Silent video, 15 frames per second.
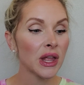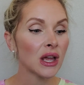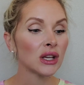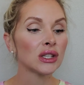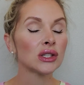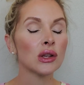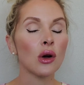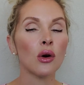
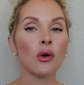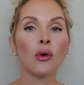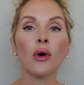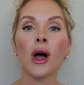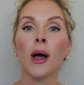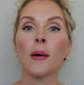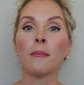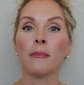So
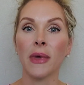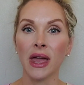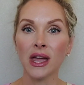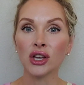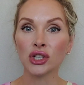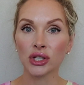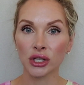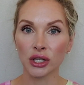make
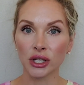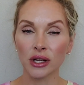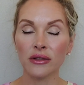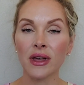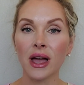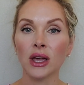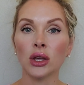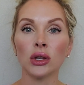sure
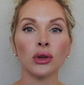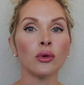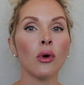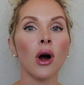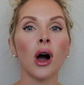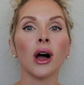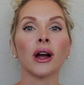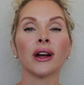that you
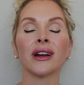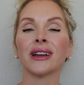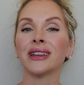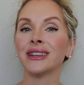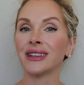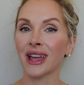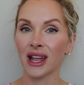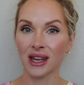are
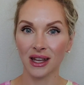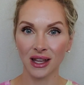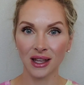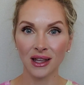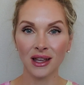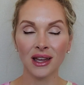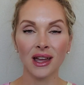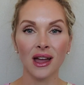
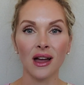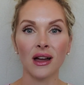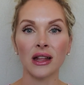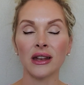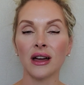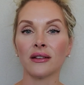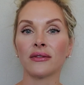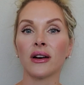getting
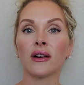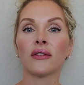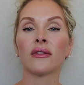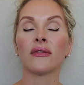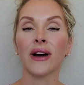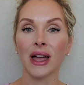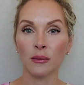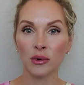enough
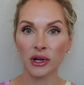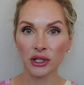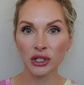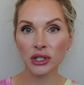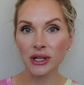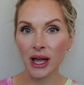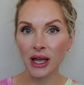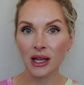fiber in your
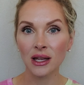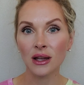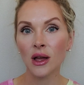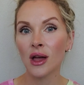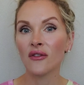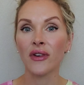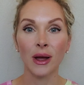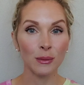diet.
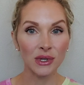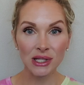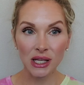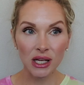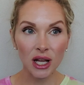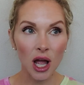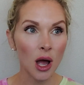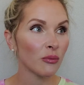Fiber is going
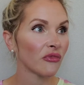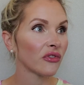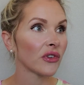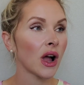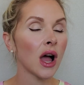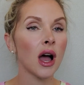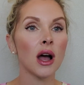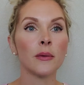to come
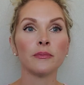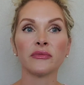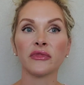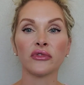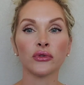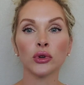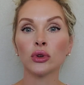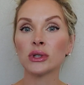from
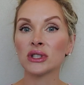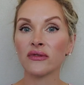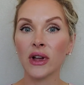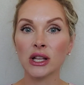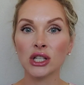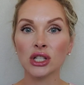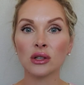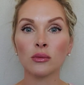fruits,
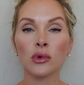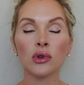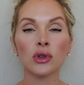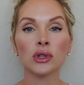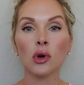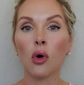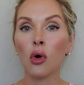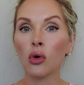
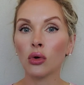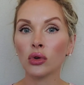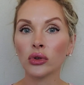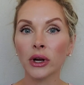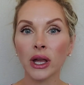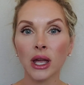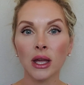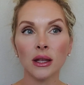vegetables, whole
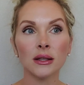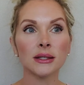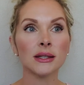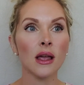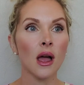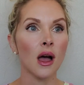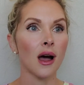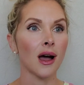grains.
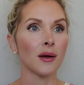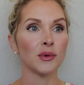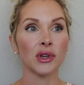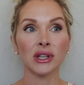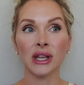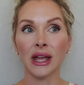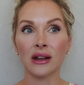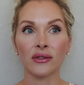You can
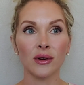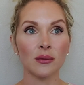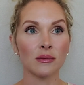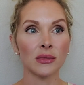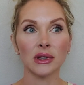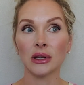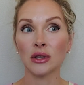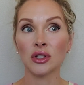get it from,
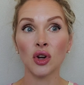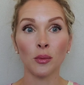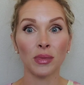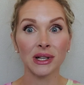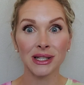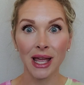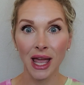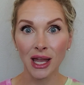
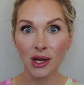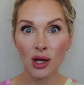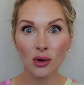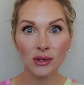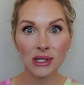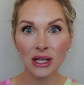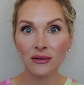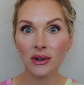potatoes
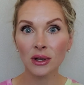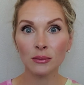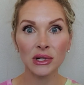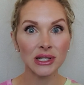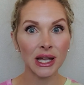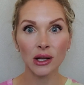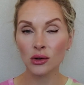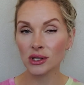even.
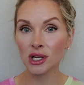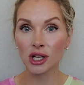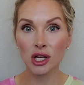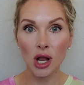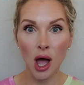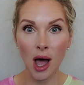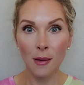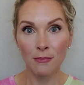Potatoes are
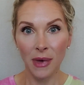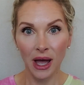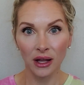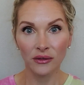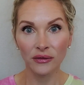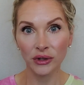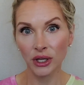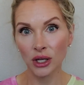not bad
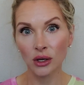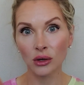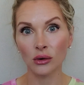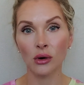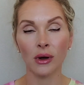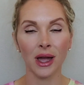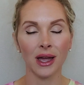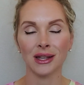for you,
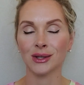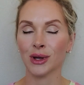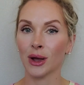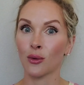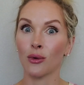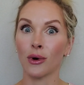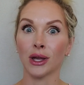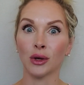okay? It's like
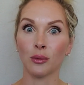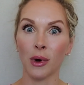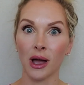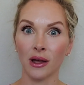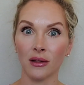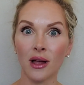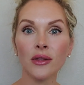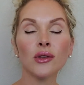what you
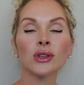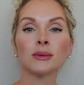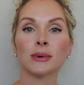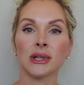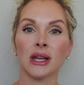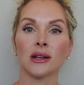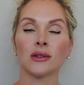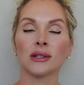pile on those
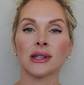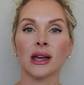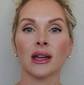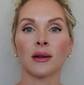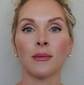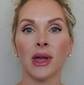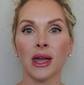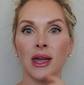potatoes that can
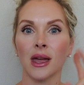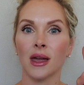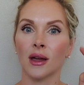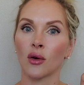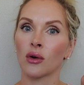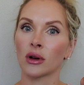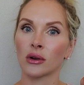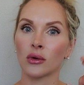make it
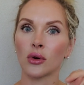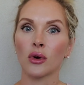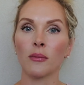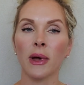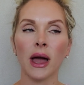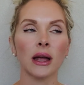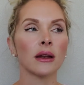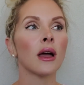quote unquote
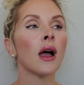bad.